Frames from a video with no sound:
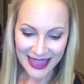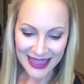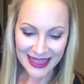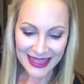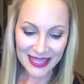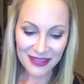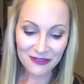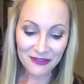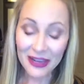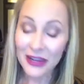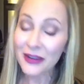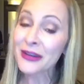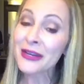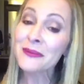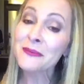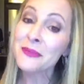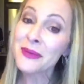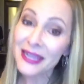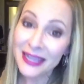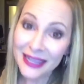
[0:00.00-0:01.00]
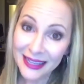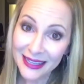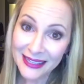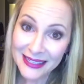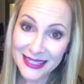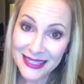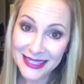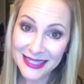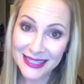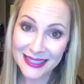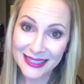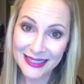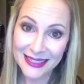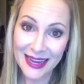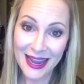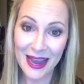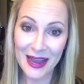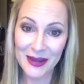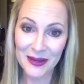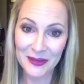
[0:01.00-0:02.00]
the very biggest
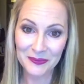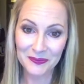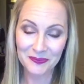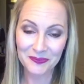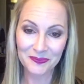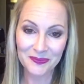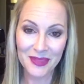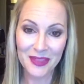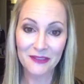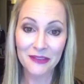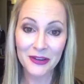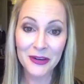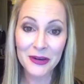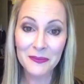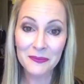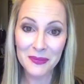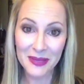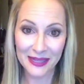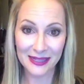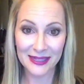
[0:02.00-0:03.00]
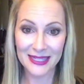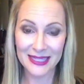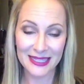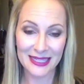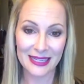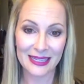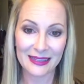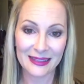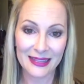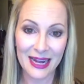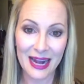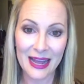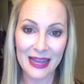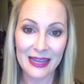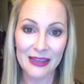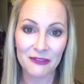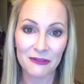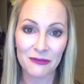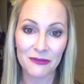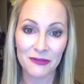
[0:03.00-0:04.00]
thing that
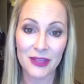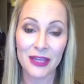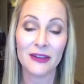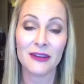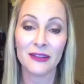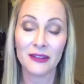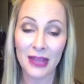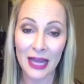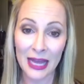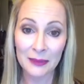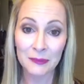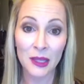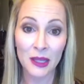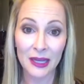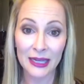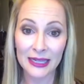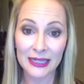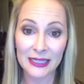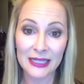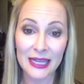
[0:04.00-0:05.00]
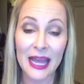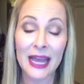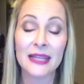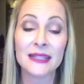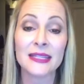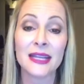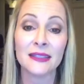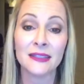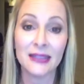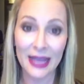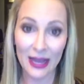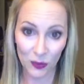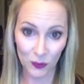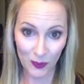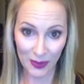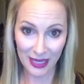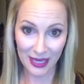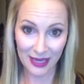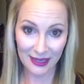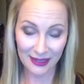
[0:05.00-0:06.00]
LimeLight has allowed
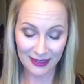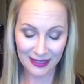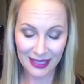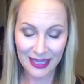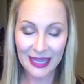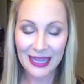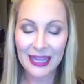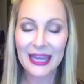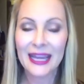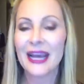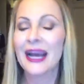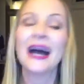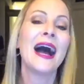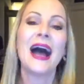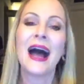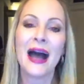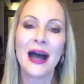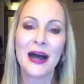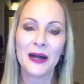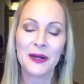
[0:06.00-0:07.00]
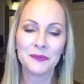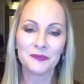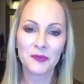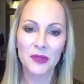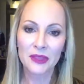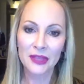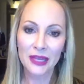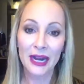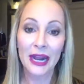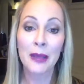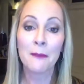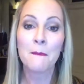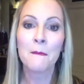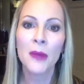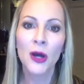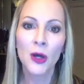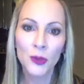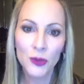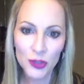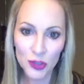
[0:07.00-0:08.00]
me, that I am
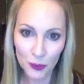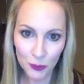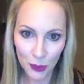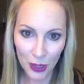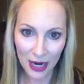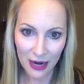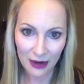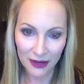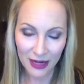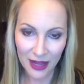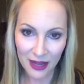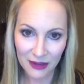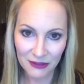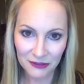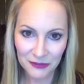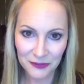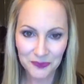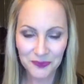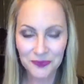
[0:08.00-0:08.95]
most proud of,